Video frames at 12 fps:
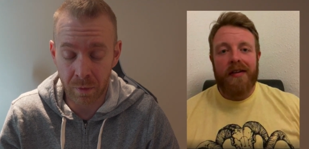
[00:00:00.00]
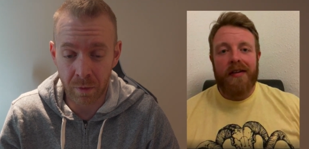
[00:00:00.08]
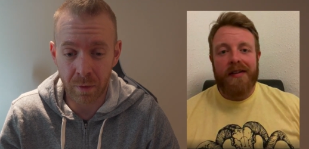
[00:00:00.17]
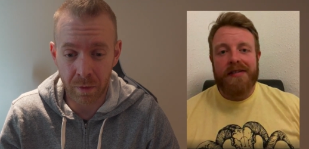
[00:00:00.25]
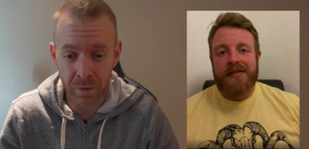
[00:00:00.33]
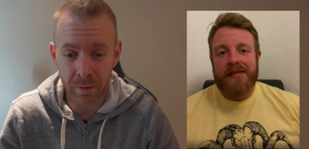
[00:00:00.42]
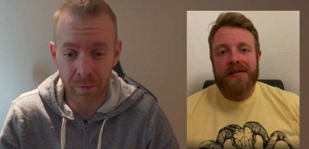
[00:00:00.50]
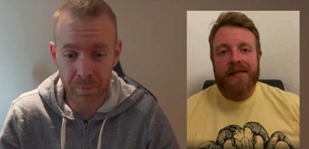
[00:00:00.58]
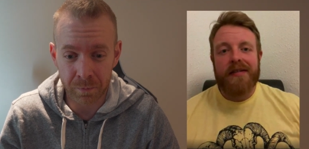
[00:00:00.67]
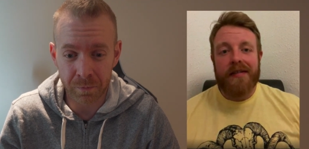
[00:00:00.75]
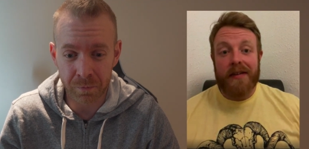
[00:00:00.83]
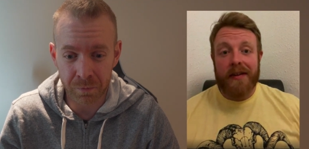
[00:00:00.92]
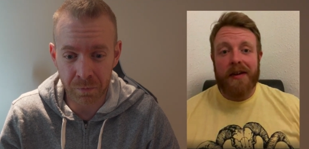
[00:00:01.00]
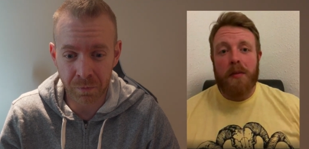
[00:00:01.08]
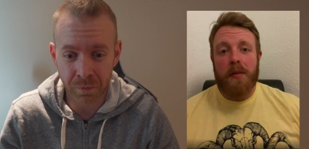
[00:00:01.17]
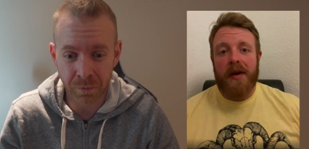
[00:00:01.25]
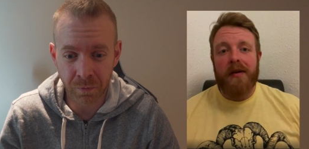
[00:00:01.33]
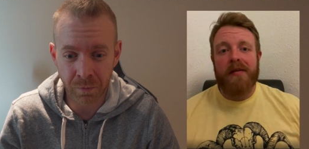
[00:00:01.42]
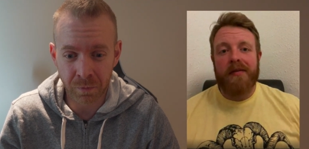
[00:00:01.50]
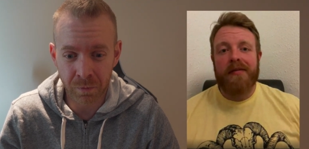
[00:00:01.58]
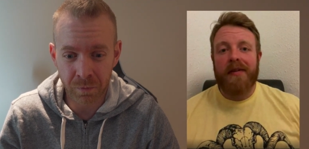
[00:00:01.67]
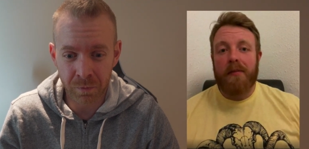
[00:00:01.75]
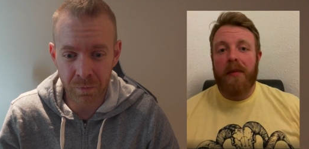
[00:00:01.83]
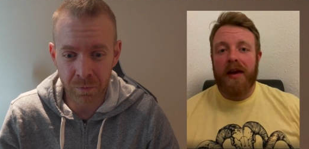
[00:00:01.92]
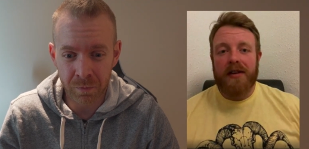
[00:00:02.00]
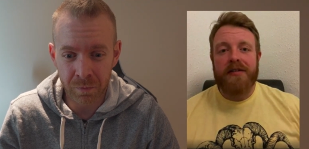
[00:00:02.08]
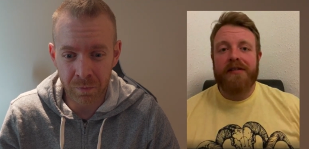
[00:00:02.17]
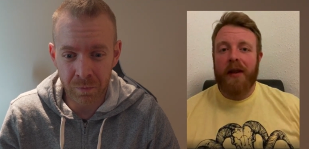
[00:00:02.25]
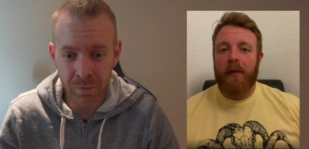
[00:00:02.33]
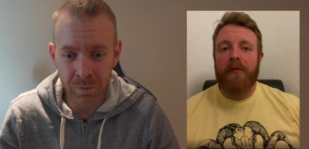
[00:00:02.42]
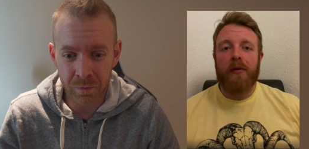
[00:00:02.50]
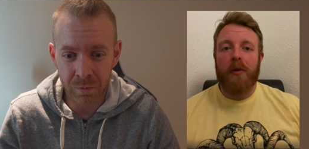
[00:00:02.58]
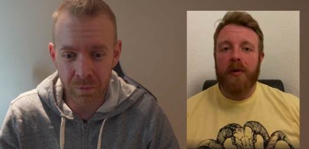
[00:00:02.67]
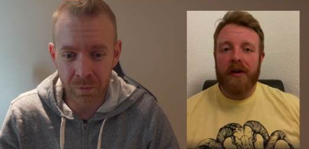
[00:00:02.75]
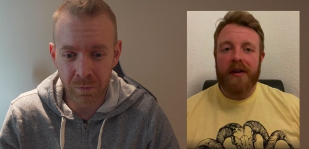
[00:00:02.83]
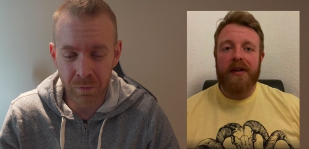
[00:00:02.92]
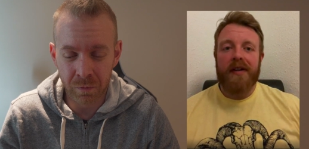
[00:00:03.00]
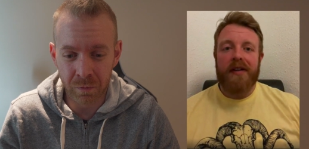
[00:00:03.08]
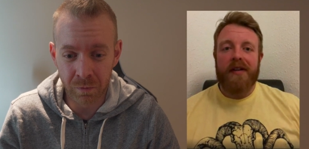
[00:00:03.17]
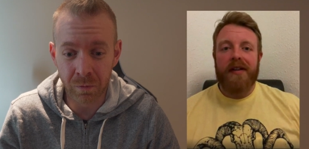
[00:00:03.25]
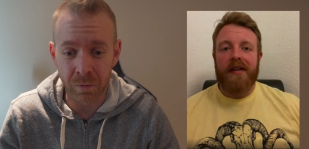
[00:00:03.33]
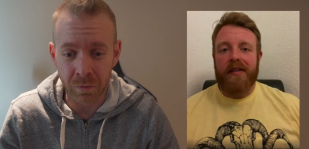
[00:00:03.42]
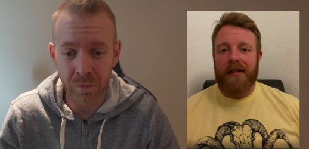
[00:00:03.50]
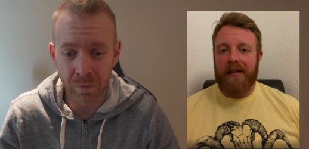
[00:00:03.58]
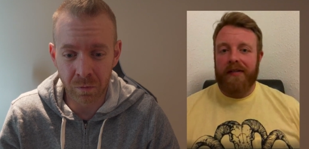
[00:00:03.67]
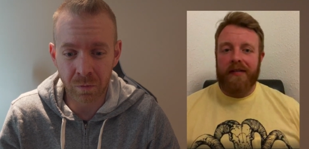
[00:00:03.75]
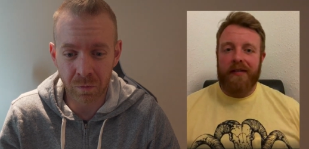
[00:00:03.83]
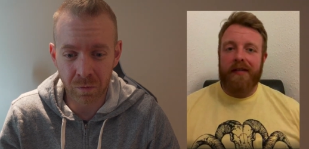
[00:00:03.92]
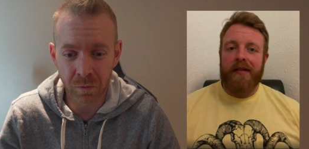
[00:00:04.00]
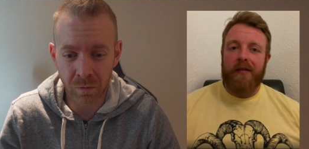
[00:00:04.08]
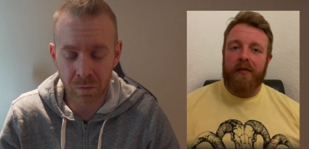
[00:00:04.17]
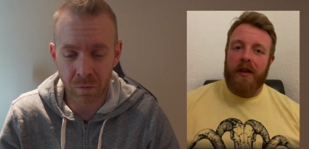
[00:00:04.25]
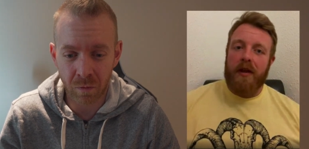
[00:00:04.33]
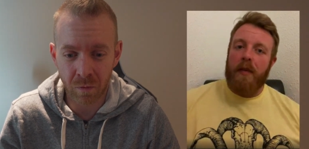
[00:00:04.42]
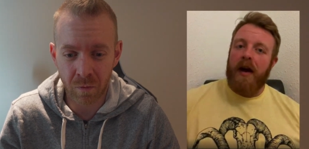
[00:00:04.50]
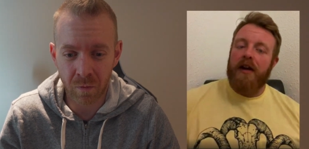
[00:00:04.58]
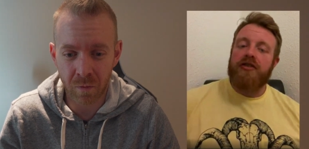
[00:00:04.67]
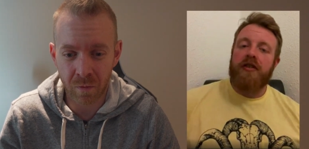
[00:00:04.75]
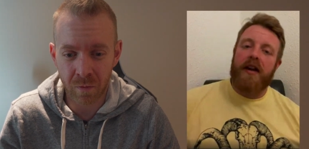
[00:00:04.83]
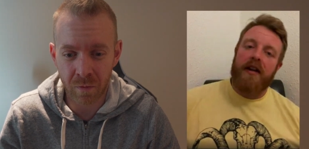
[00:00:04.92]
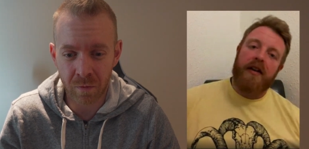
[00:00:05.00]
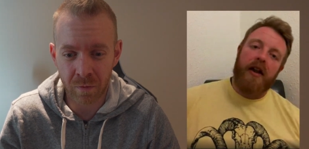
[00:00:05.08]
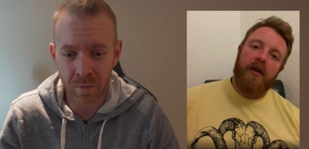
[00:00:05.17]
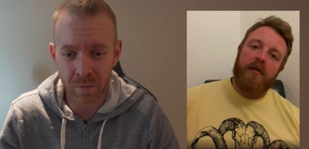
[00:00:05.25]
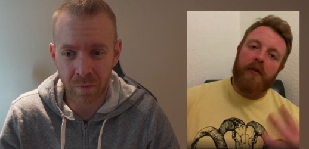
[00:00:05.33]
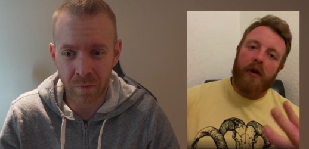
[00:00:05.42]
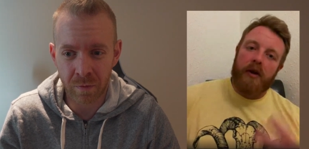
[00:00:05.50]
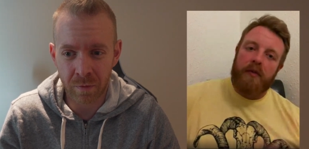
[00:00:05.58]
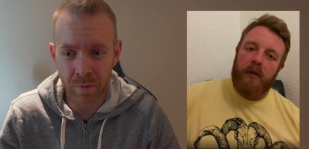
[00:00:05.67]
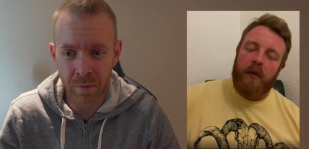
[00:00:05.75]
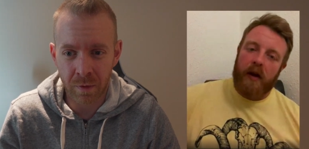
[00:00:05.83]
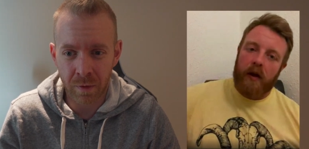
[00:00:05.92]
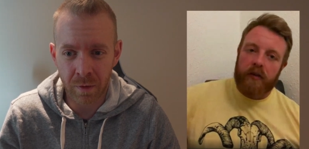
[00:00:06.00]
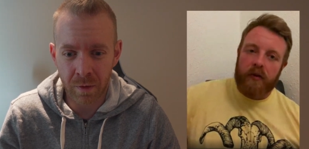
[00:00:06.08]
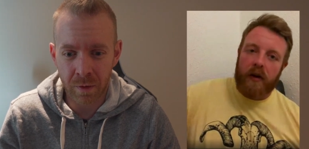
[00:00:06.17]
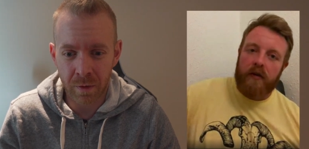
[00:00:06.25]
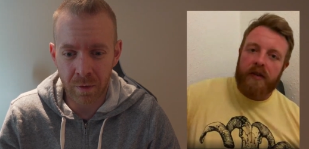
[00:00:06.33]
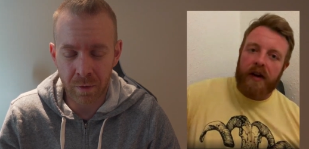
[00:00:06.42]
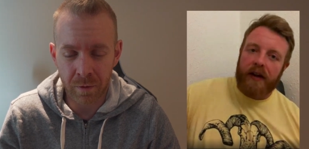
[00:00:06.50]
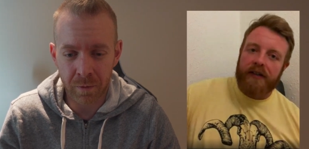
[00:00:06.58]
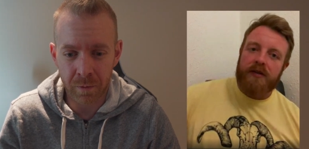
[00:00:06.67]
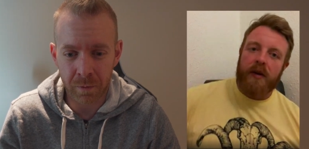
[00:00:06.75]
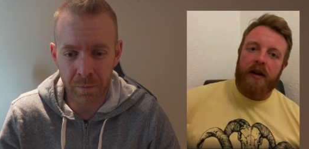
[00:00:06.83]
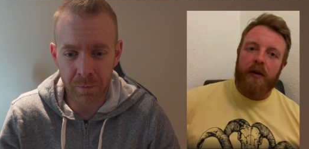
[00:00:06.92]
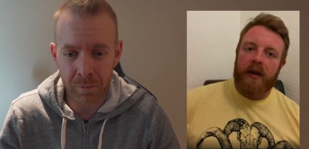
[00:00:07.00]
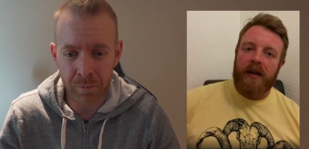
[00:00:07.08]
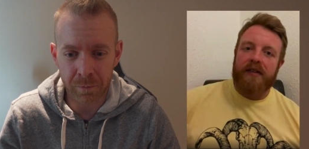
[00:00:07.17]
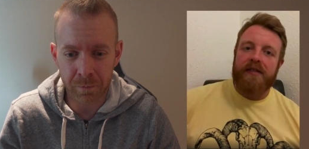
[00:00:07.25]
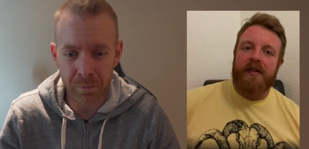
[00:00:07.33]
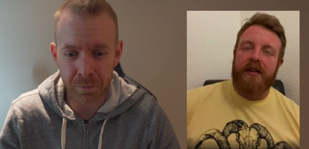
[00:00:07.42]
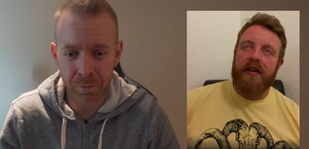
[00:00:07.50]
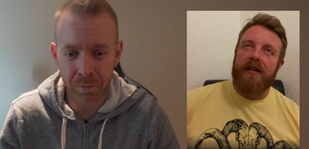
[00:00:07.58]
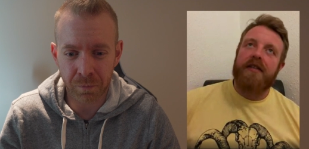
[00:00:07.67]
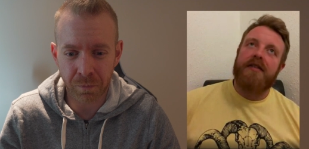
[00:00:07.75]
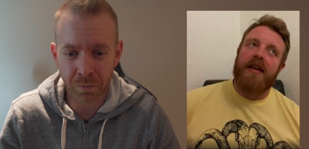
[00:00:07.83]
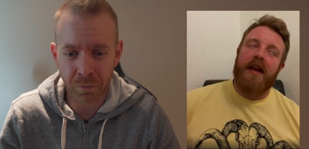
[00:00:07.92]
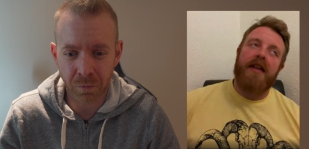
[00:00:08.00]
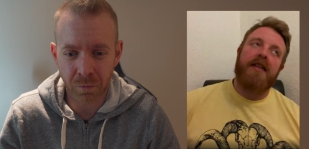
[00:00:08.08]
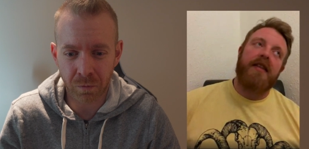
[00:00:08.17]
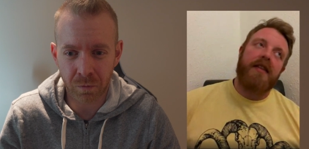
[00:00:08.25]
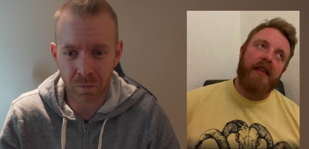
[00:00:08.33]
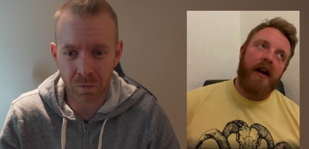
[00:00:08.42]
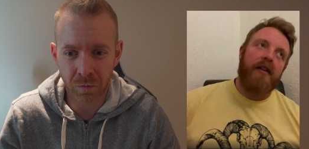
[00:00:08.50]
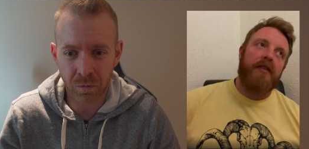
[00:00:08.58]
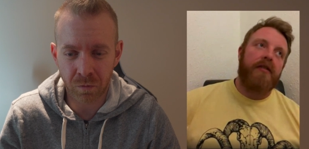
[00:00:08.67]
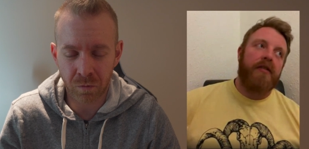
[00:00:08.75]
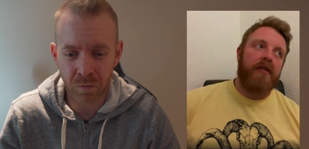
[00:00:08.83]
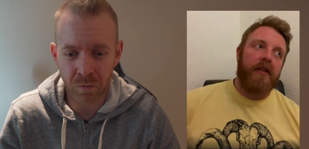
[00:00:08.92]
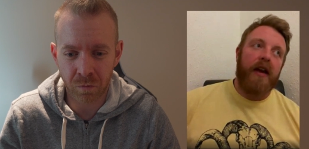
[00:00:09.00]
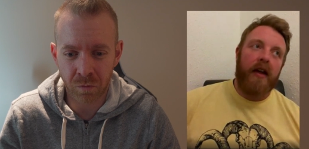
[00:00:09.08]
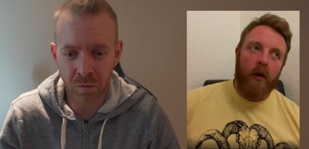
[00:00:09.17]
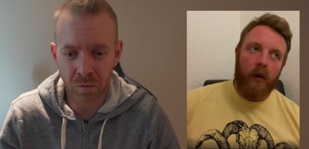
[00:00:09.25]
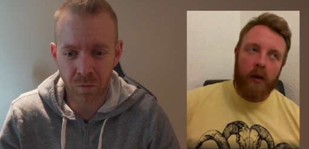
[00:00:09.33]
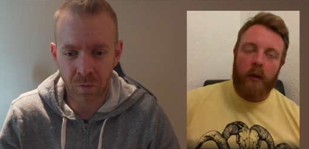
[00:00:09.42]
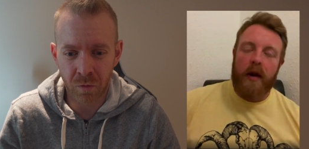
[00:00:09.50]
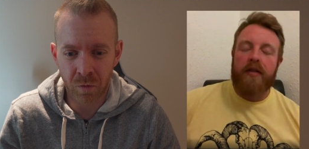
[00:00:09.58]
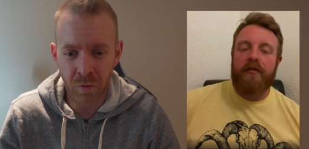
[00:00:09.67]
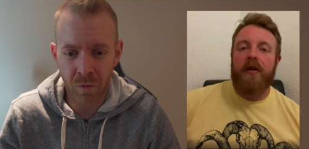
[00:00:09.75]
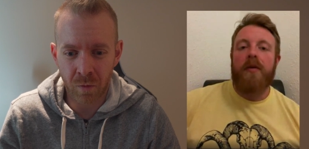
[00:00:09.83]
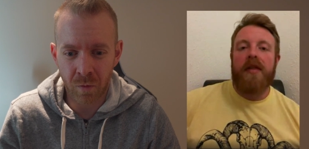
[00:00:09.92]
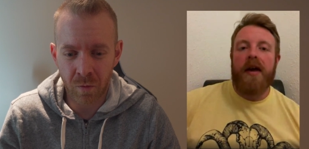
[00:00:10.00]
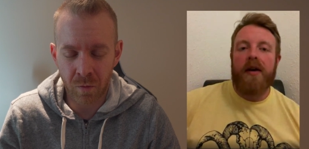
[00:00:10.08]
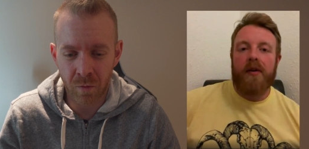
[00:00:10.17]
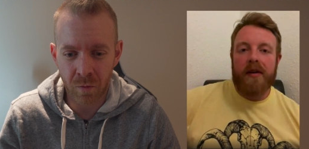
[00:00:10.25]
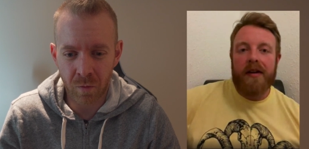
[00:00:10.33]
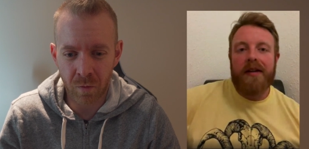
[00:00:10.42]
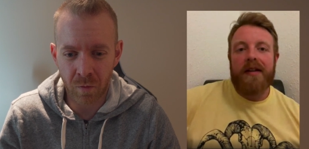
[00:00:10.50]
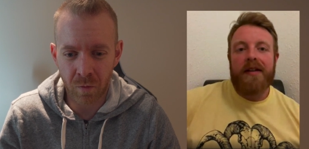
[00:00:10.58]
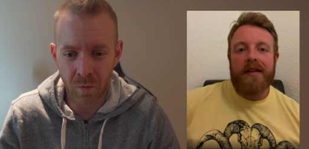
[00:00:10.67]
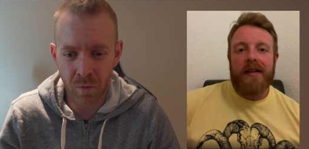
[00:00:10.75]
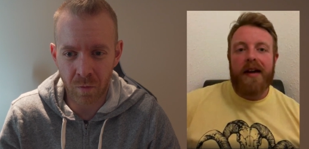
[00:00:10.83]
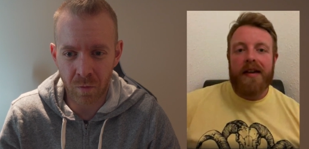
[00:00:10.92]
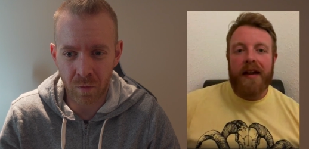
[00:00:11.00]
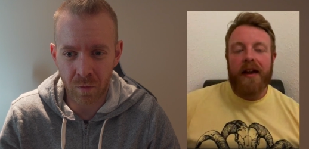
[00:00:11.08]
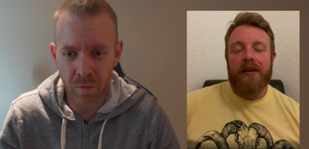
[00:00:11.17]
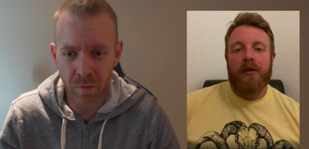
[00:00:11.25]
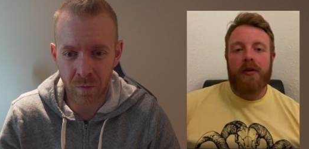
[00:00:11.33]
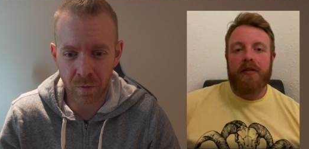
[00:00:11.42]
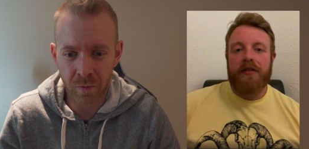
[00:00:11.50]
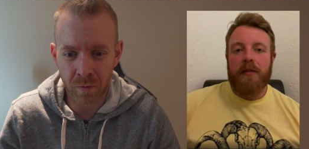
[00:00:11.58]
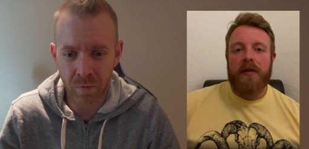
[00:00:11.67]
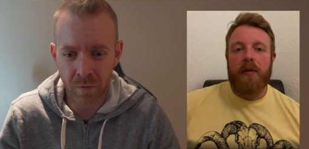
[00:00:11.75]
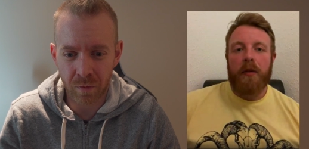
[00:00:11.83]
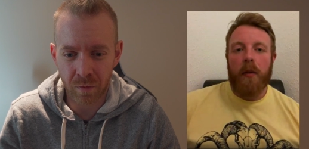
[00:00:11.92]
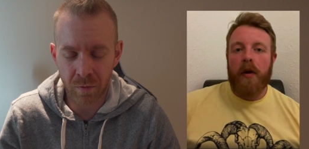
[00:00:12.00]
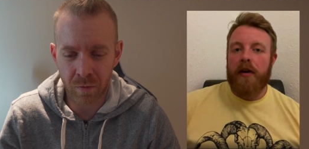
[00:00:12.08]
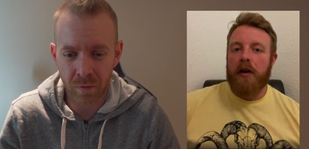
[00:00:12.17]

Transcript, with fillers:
Speaker 1: is going to be a, a, major step forward. Mm. I think the amount of training load and volume that we'll go through over the next 20 weeks to, to get that to get all the way through without a niggle or something we're worried